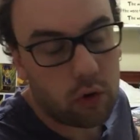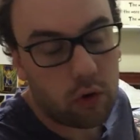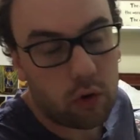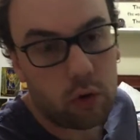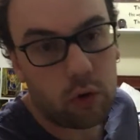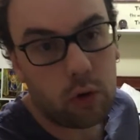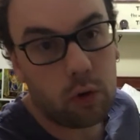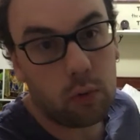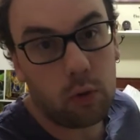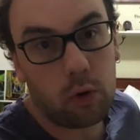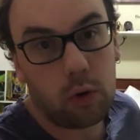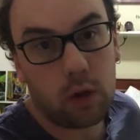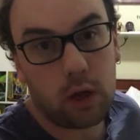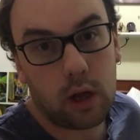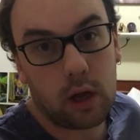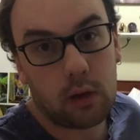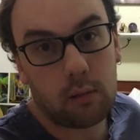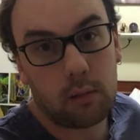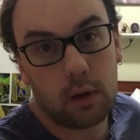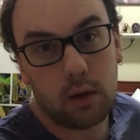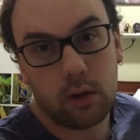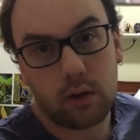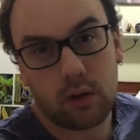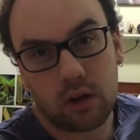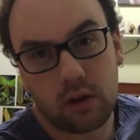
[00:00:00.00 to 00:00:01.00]
through them all again
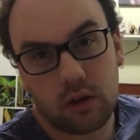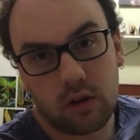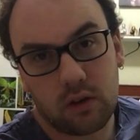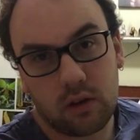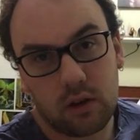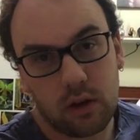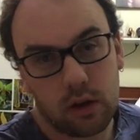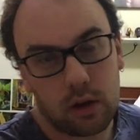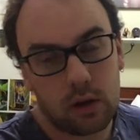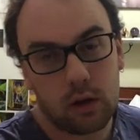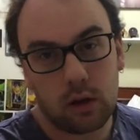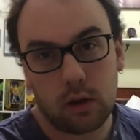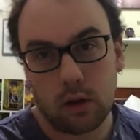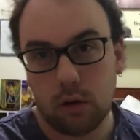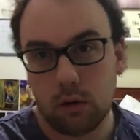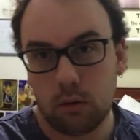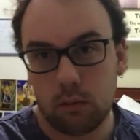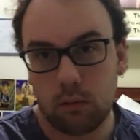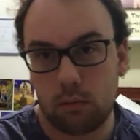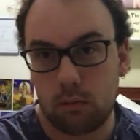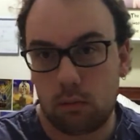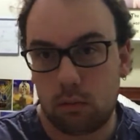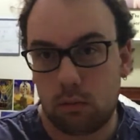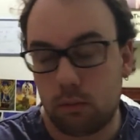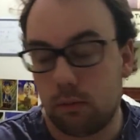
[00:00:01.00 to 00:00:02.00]
because I just did, and
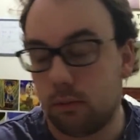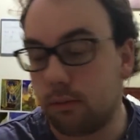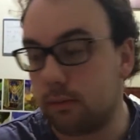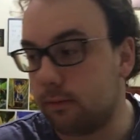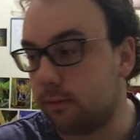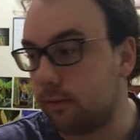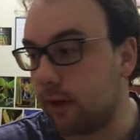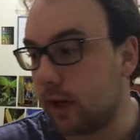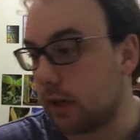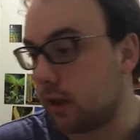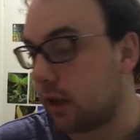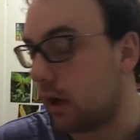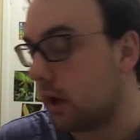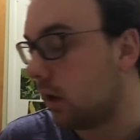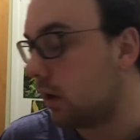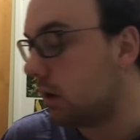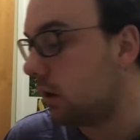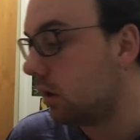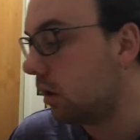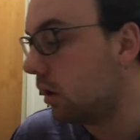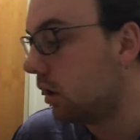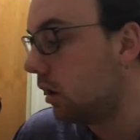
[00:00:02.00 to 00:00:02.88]
fuck that.